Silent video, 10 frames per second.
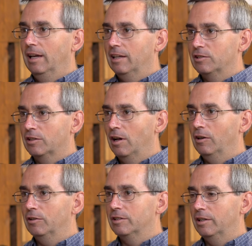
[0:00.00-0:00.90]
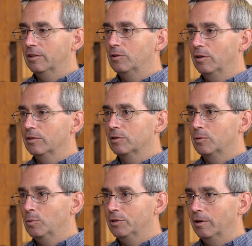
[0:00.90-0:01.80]
and scholars here during the
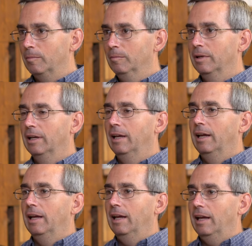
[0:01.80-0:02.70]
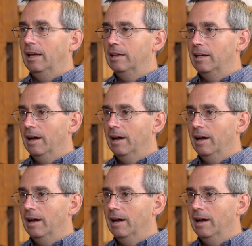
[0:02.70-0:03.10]
school term, and